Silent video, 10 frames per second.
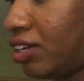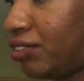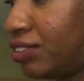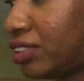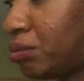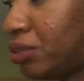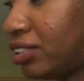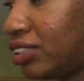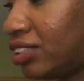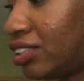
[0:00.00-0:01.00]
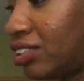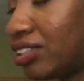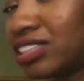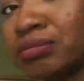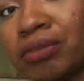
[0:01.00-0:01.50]
For some reason, this
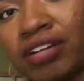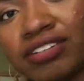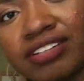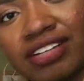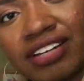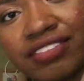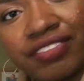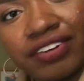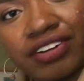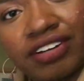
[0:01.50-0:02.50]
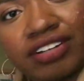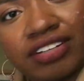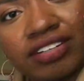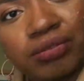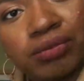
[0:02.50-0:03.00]
looks smaller than I thought
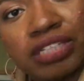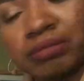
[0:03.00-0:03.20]
it was,